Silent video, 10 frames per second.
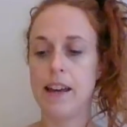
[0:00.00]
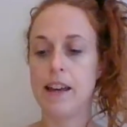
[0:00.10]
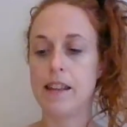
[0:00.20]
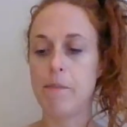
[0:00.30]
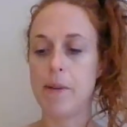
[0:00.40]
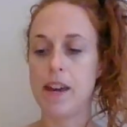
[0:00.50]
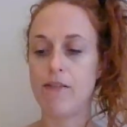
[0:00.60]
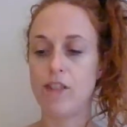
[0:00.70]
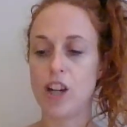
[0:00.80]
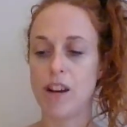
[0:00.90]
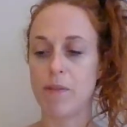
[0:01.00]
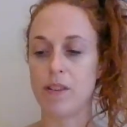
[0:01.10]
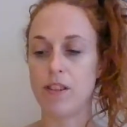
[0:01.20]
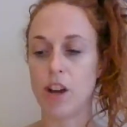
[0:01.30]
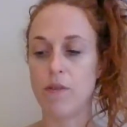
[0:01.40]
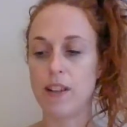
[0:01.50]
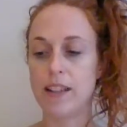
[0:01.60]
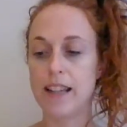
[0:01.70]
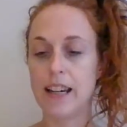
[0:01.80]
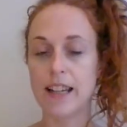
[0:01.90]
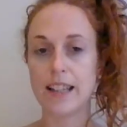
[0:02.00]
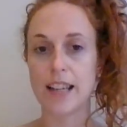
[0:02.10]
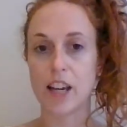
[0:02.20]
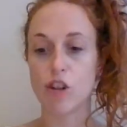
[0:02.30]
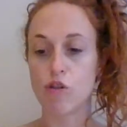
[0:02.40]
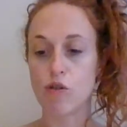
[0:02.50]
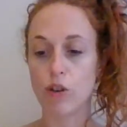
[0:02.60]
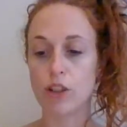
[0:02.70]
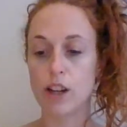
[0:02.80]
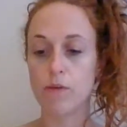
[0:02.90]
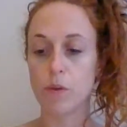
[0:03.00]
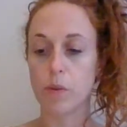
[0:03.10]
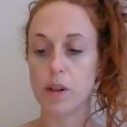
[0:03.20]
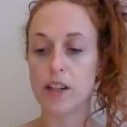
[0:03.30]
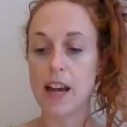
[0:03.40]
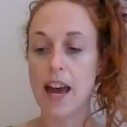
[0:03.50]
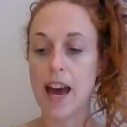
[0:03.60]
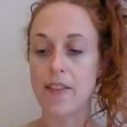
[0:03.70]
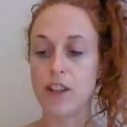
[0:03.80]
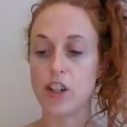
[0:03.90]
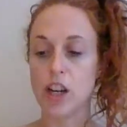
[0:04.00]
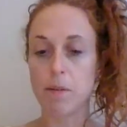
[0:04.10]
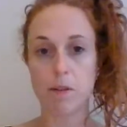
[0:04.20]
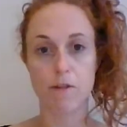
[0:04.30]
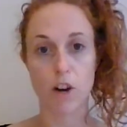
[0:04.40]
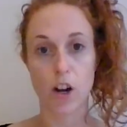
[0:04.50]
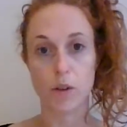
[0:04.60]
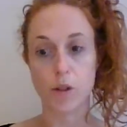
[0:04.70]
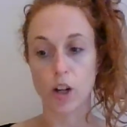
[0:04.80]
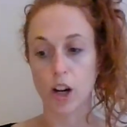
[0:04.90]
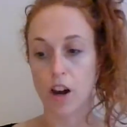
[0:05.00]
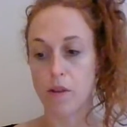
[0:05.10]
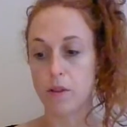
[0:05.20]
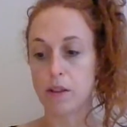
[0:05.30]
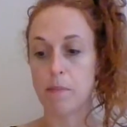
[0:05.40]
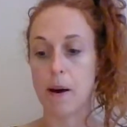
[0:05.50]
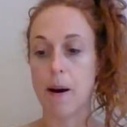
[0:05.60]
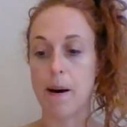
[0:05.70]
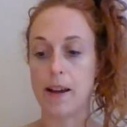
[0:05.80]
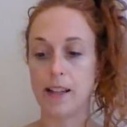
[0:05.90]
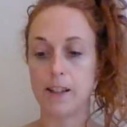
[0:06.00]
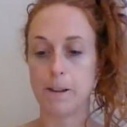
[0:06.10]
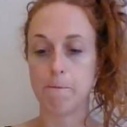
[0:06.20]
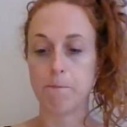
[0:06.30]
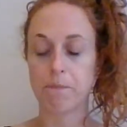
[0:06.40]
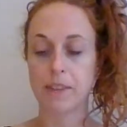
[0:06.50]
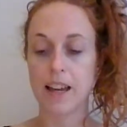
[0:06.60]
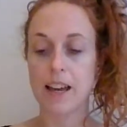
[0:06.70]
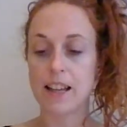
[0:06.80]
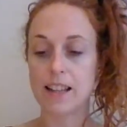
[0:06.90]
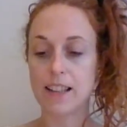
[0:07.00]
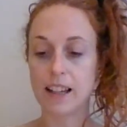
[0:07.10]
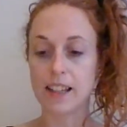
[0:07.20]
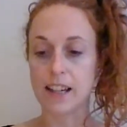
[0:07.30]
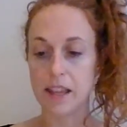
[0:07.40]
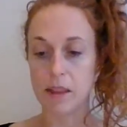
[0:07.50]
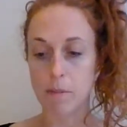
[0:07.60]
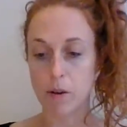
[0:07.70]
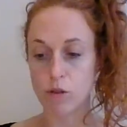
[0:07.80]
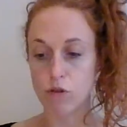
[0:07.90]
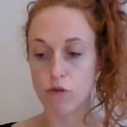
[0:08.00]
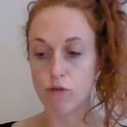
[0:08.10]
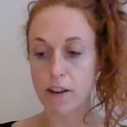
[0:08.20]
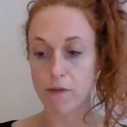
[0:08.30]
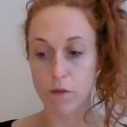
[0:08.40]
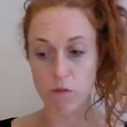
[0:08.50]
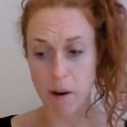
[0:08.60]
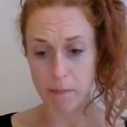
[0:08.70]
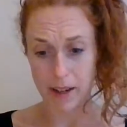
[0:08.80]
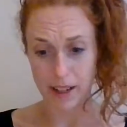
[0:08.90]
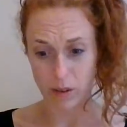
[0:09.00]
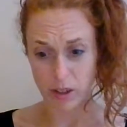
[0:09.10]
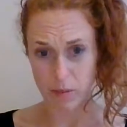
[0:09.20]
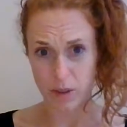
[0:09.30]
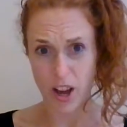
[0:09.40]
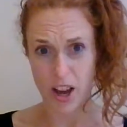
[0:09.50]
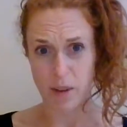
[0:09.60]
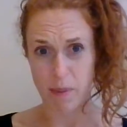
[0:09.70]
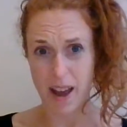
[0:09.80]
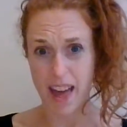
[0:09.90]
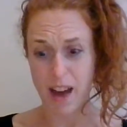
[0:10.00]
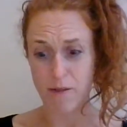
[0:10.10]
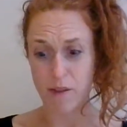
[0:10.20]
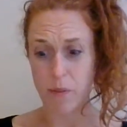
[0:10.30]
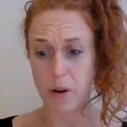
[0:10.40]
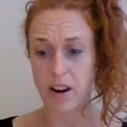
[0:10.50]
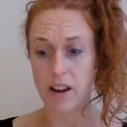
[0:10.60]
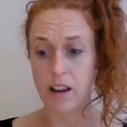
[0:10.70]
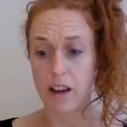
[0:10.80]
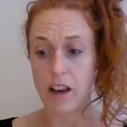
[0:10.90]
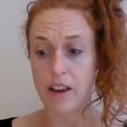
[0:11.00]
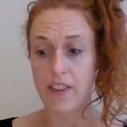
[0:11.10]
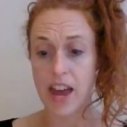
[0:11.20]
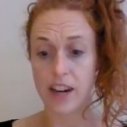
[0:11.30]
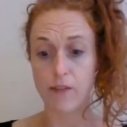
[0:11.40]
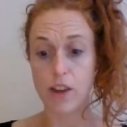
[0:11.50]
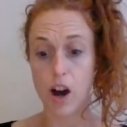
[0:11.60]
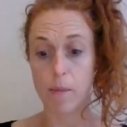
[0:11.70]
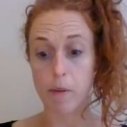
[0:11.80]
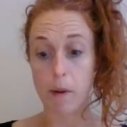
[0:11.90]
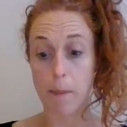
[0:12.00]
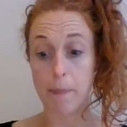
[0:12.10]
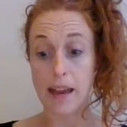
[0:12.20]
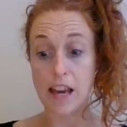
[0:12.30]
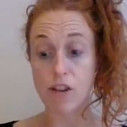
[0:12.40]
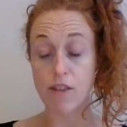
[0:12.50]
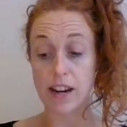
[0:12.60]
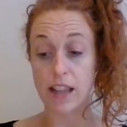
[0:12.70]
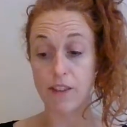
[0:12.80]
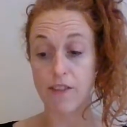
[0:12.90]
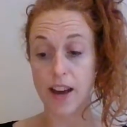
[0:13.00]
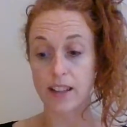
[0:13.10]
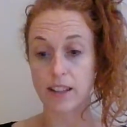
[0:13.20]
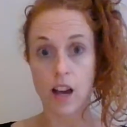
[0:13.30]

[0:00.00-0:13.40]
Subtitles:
The BFG, with Sophie still in his ear, trotted forward, and the jeeps followed close behind. Suddenly the most dreadful rumbling noise was heard by everyone. The head of the army went pea-green in the face.